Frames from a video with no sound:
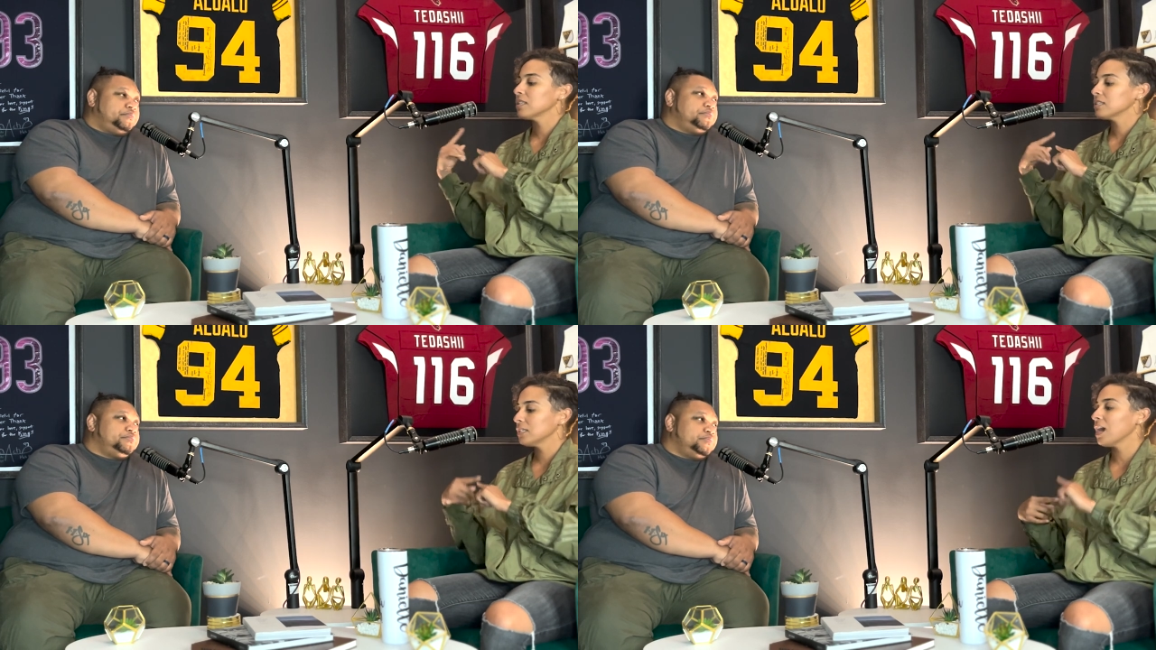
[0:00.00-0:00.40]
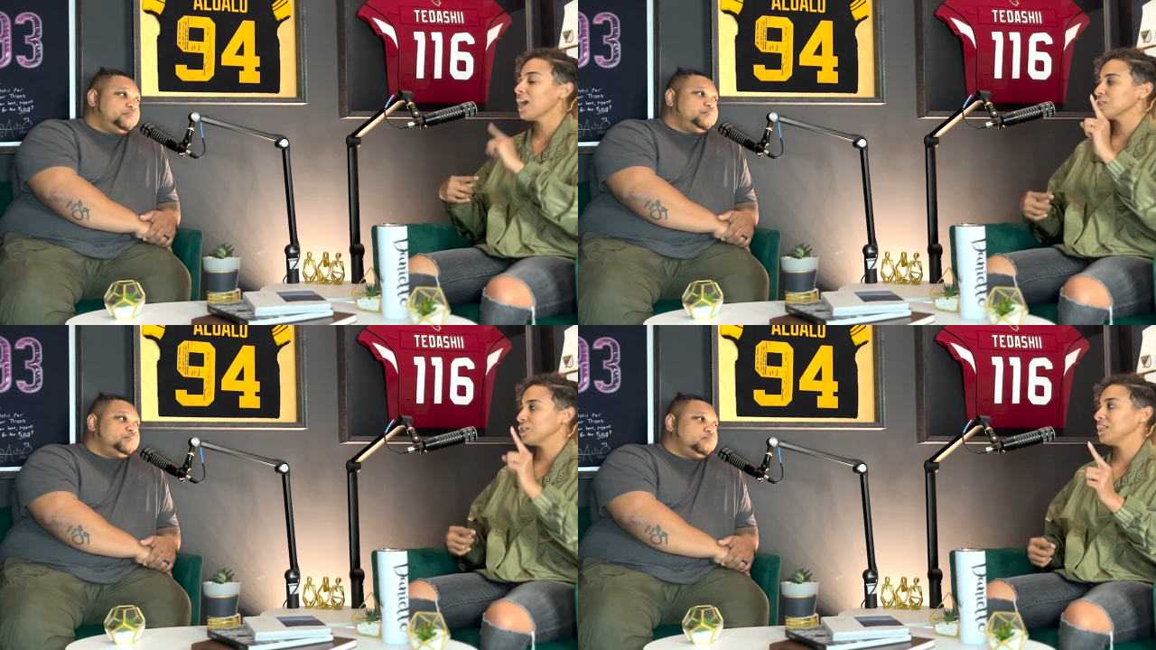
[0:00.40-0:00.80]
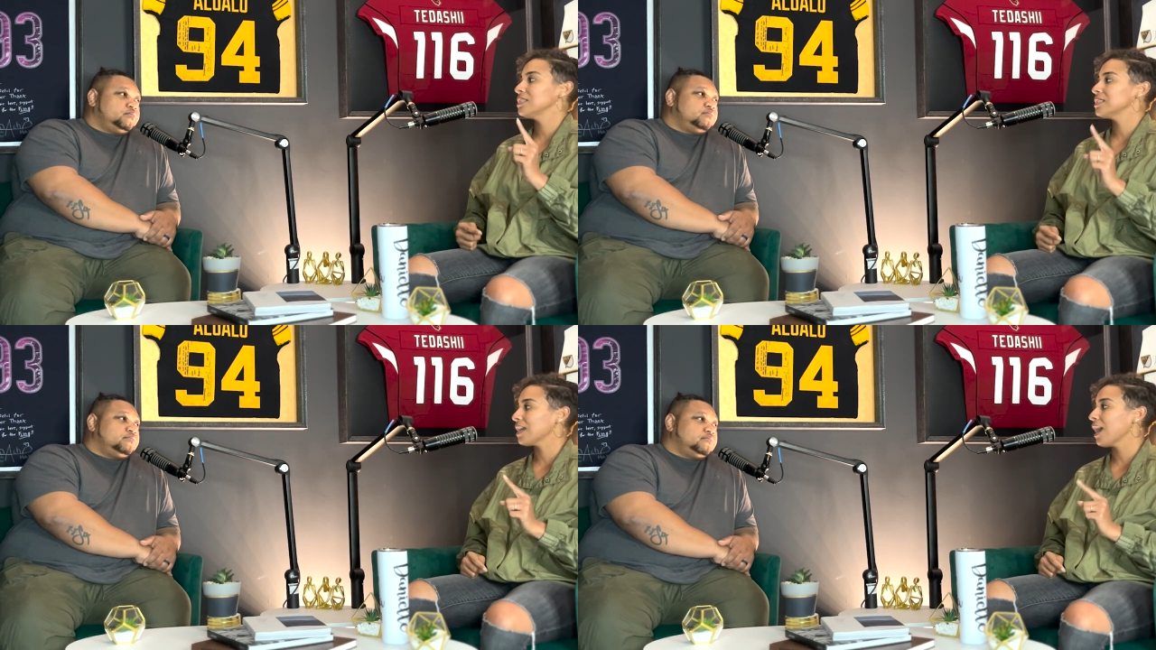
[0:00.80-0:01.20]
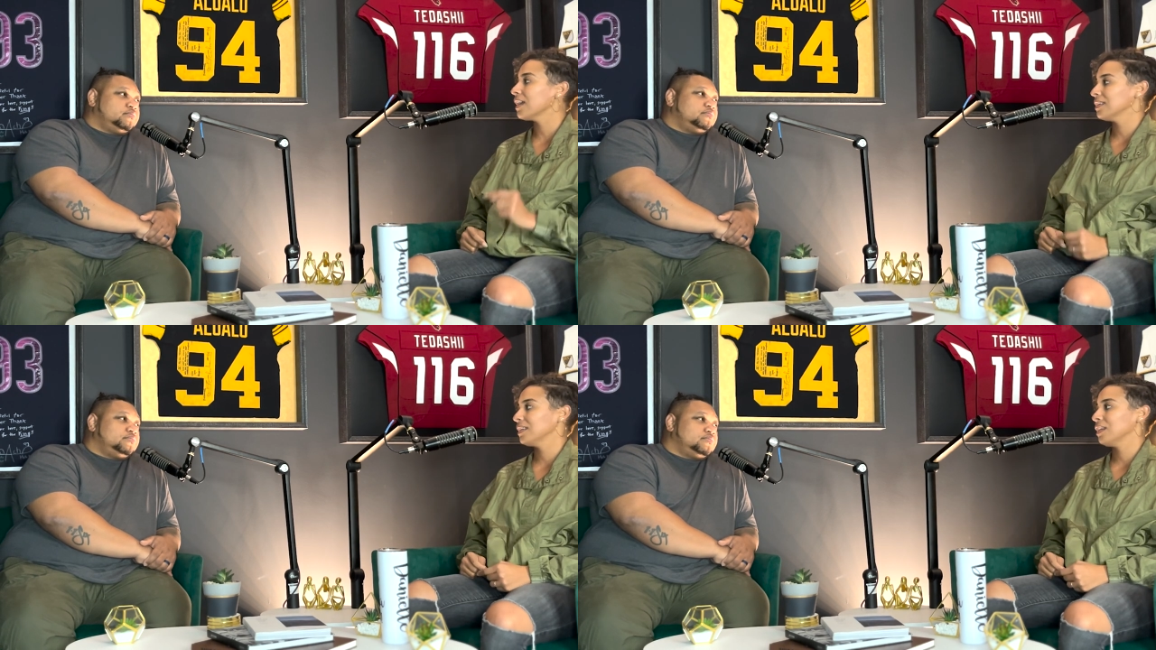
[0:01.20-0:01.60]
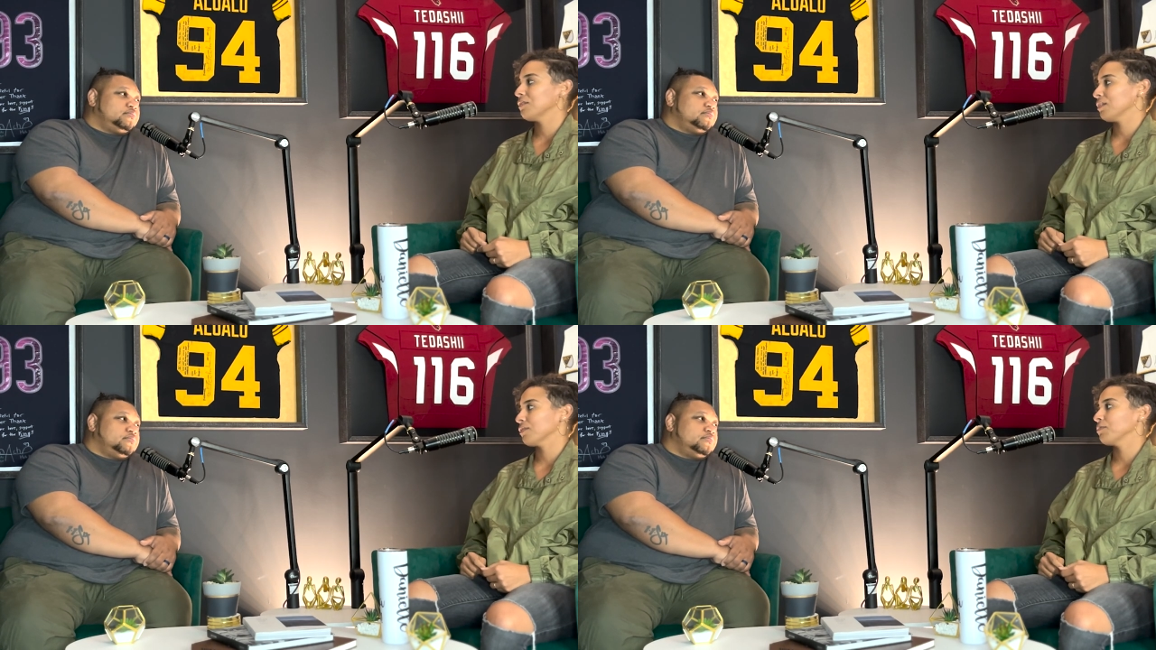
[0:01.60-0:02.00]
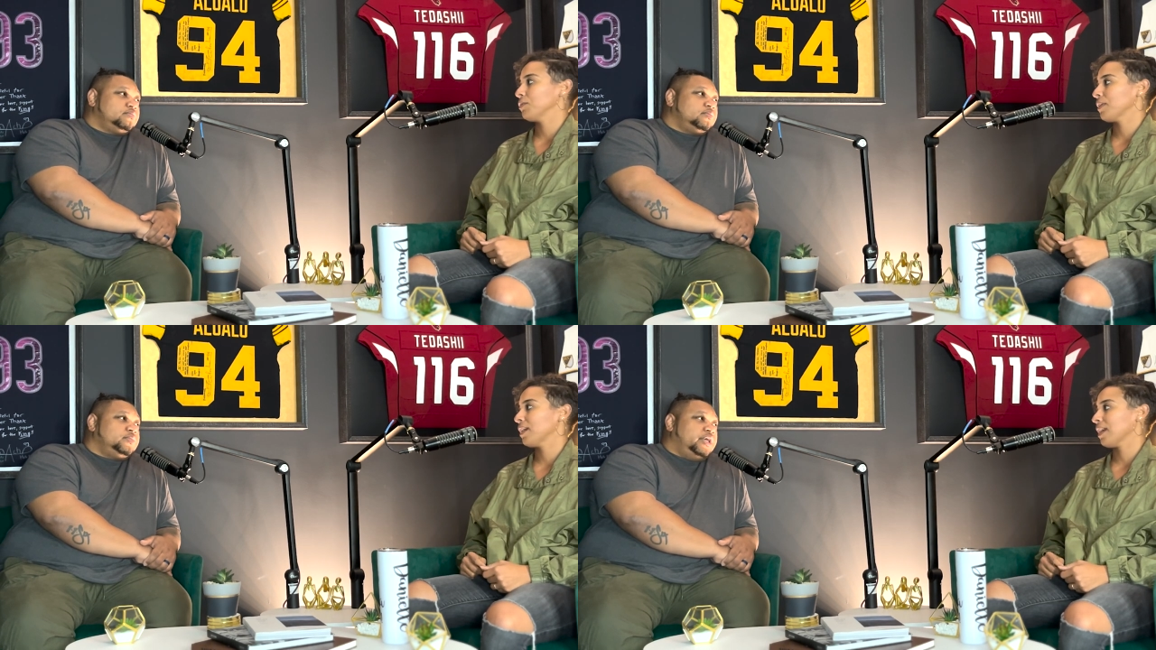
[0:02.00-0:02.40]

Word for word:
Speaker 1: Tedashii is not hearing from you right now.